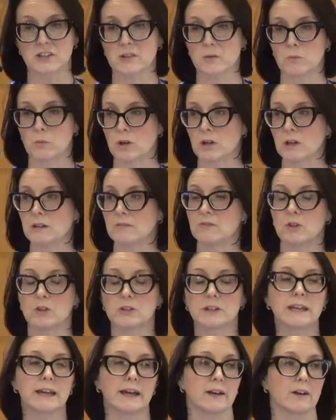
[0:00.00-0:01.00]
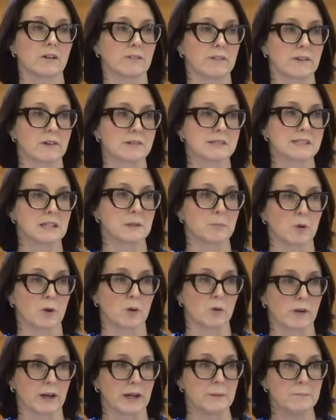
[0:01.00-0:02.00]
the work of looking at our literacy
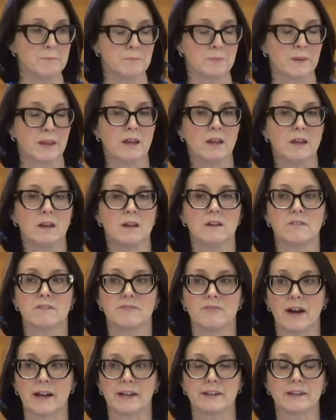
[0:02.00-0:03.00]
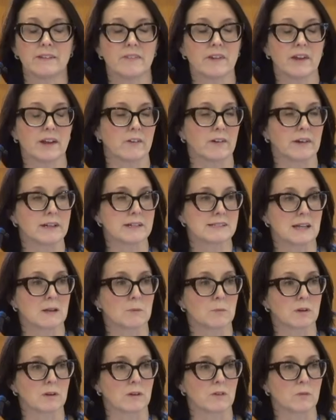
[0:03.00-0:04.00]
program, finding the areas that
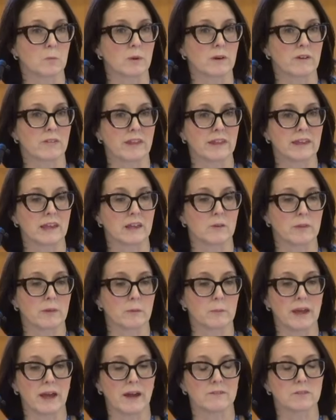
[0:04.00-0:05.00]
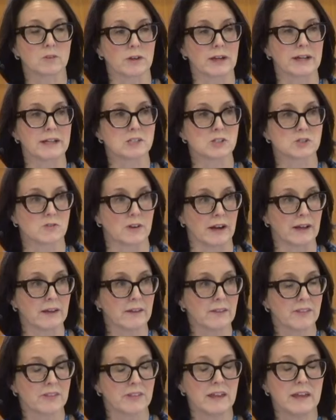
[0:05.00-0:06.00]
we're, we're thinking that we have great
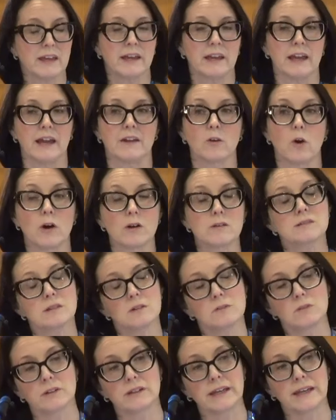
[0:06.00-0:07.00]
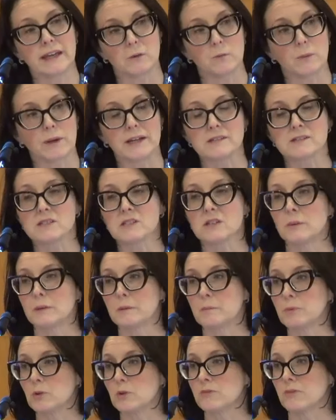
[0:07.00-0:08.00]
strength and also looking at ways to
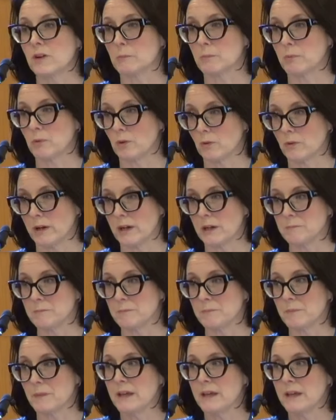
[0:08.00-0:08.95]
improve our program.